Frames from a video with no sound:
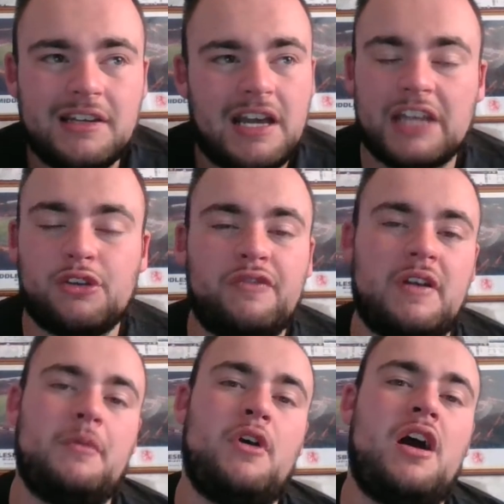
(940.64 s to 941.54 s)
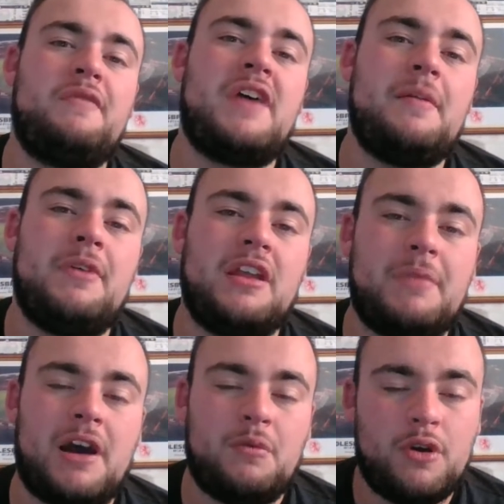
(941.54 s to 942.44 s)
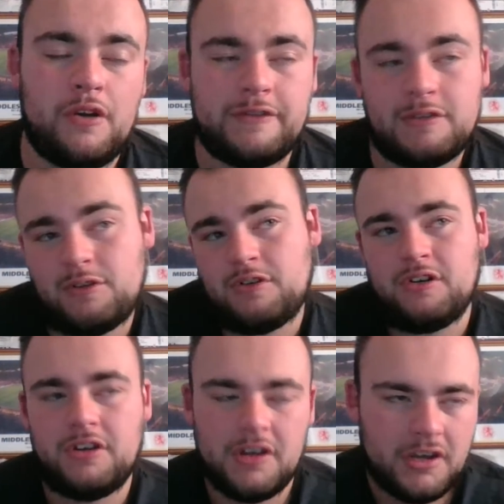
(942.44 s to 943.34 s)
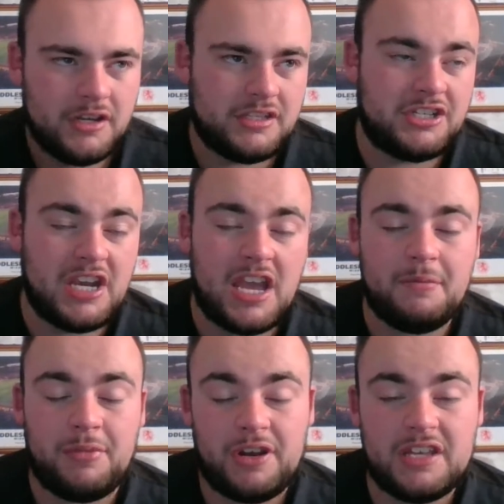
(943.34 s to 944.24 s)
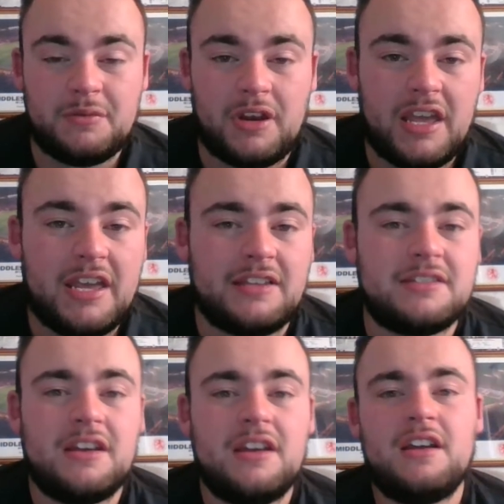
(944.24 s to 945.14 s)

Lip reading: I don't think we got our £5 million worth, so it's a shame, but it is what it is.